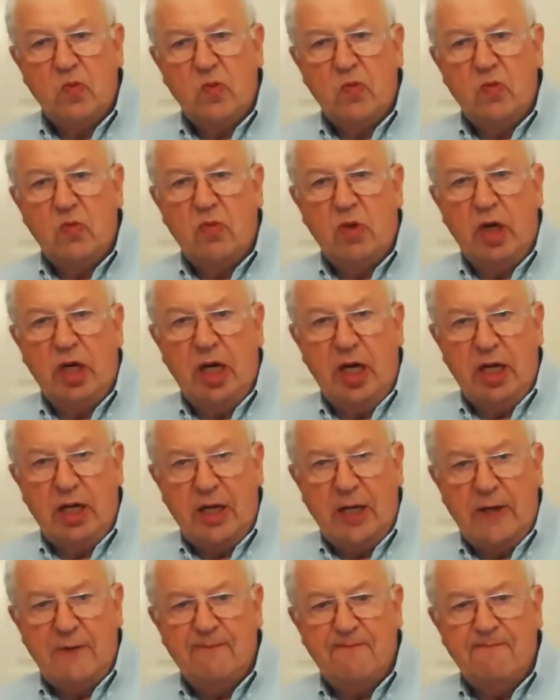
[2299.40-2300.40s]
well, I get
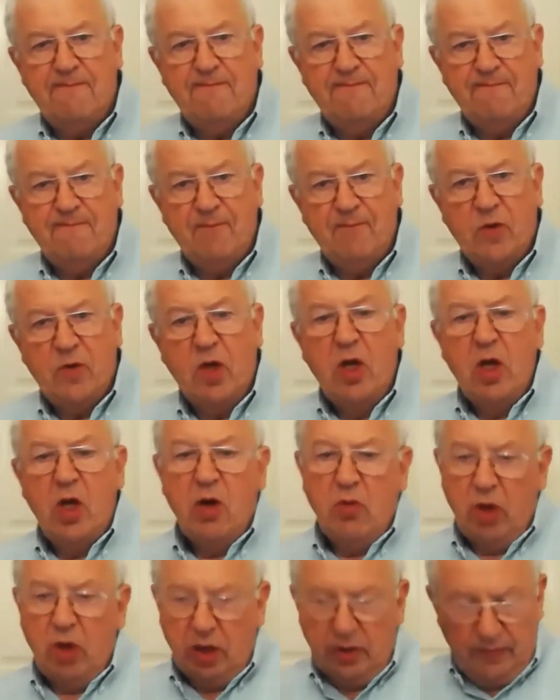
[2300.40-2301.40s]
that.
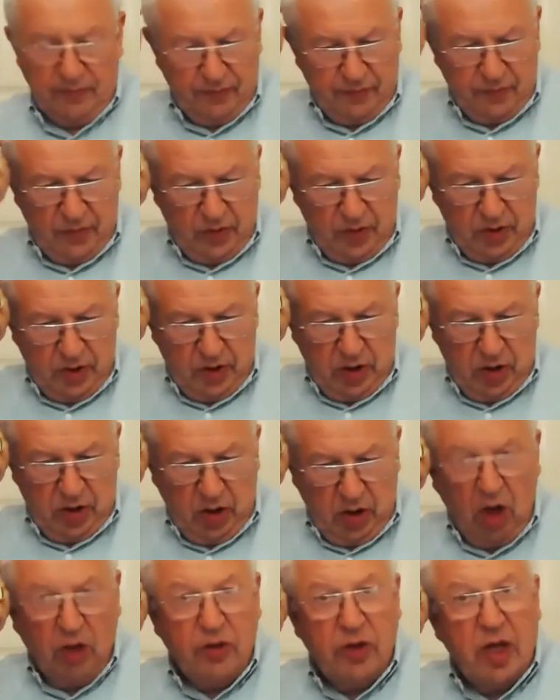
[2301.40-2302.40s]
Well,
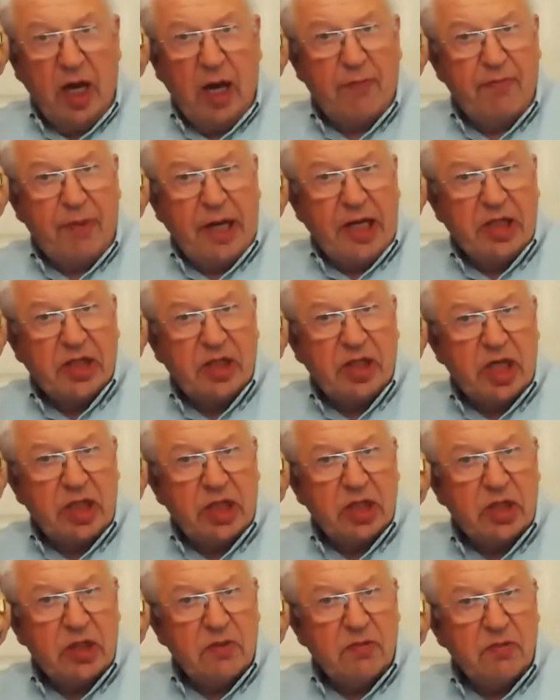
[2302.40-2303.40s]
on that
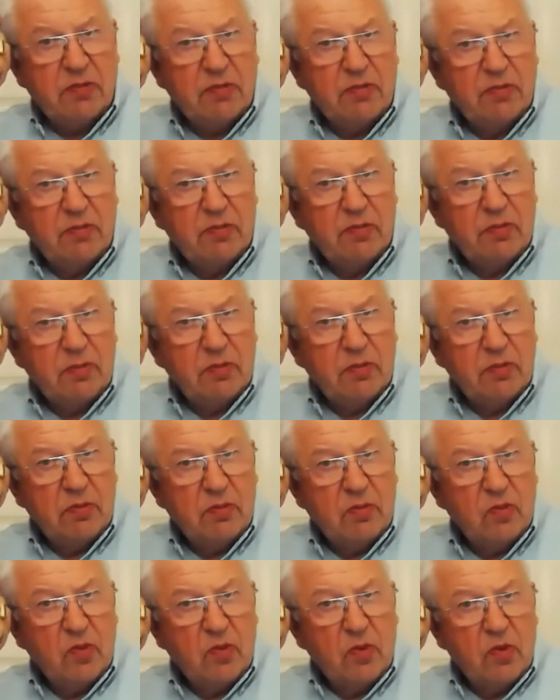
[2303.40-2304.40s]
basis,
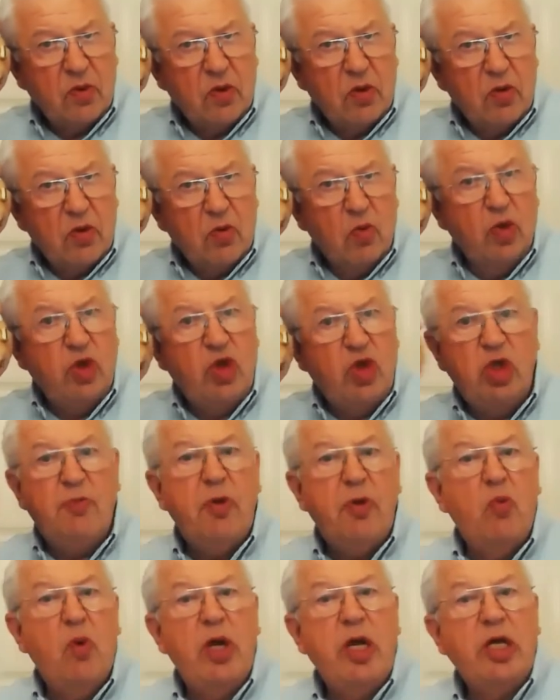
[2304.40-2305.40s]
would you
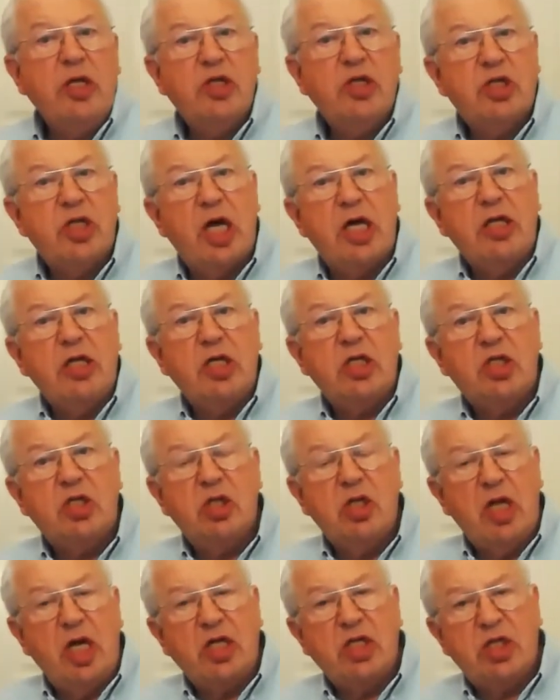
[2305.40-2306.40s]
be willing to take this to the
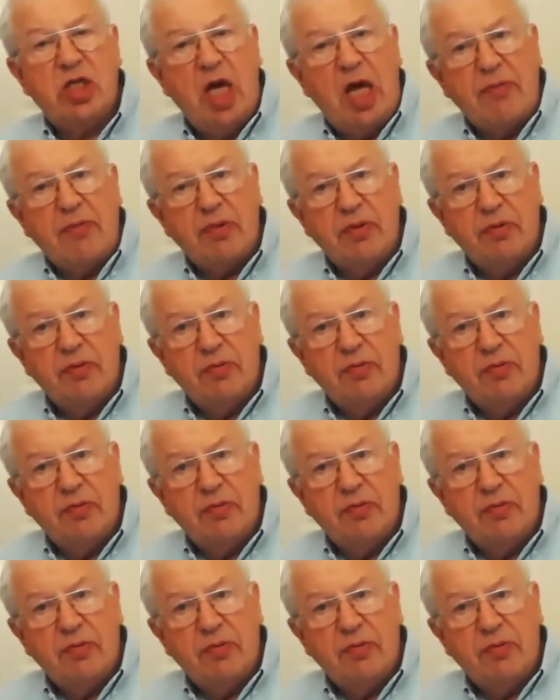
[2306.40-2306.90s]
next step?